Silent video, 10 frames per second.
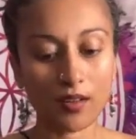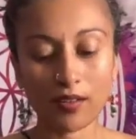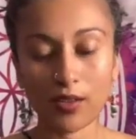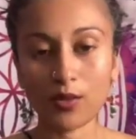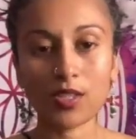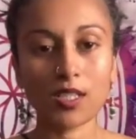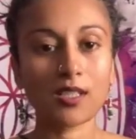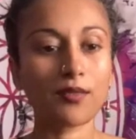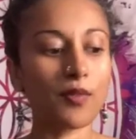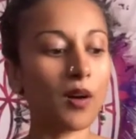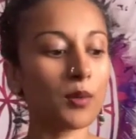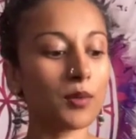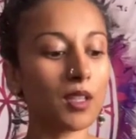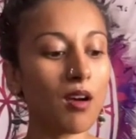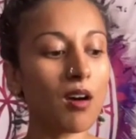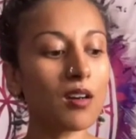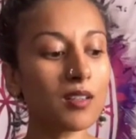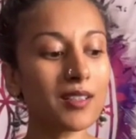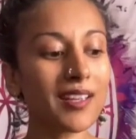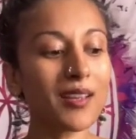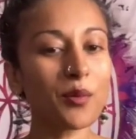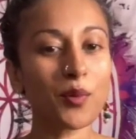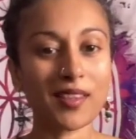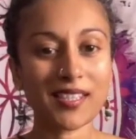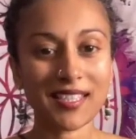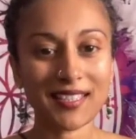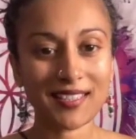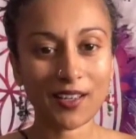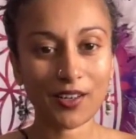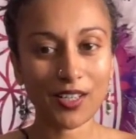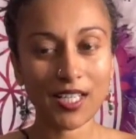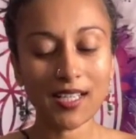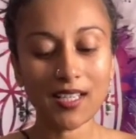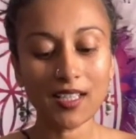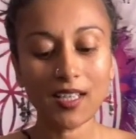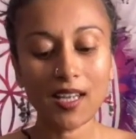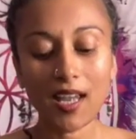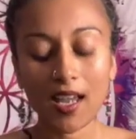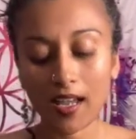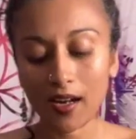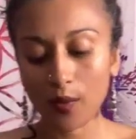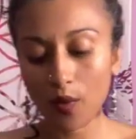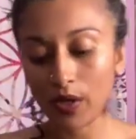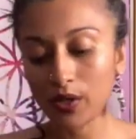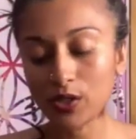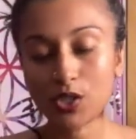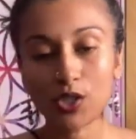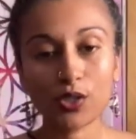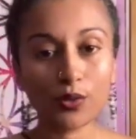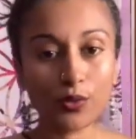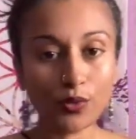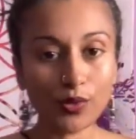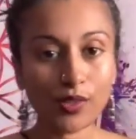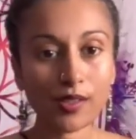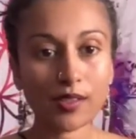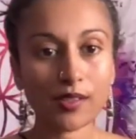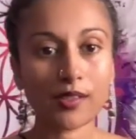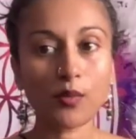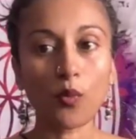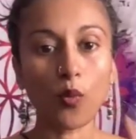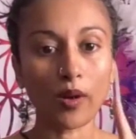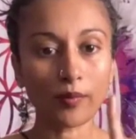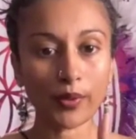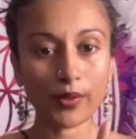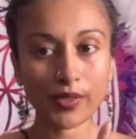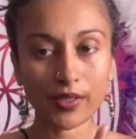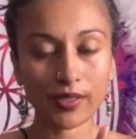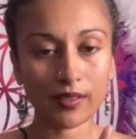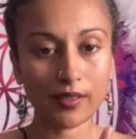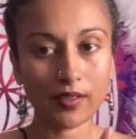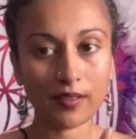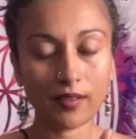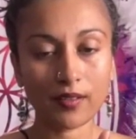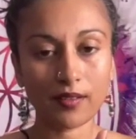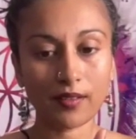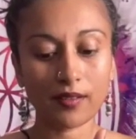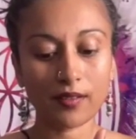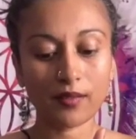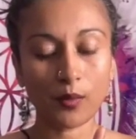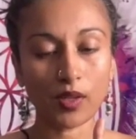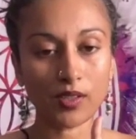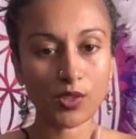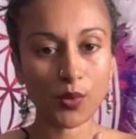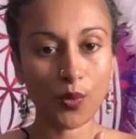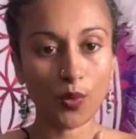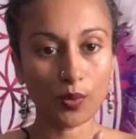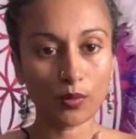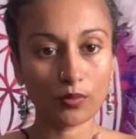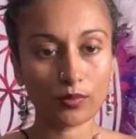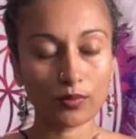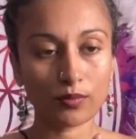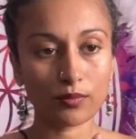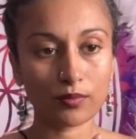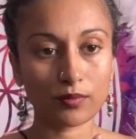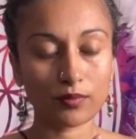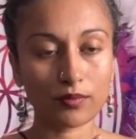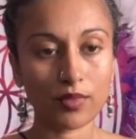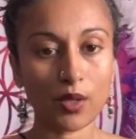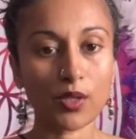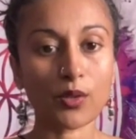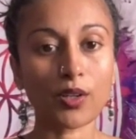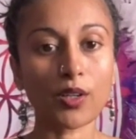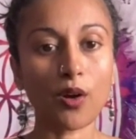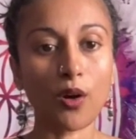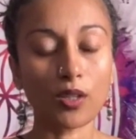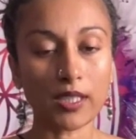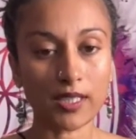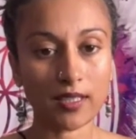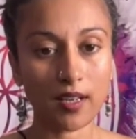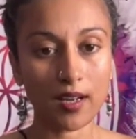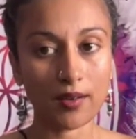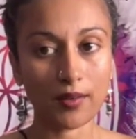you just need to follow along with sincerity. And I want you to choose one person, one soul that you're going to call in today.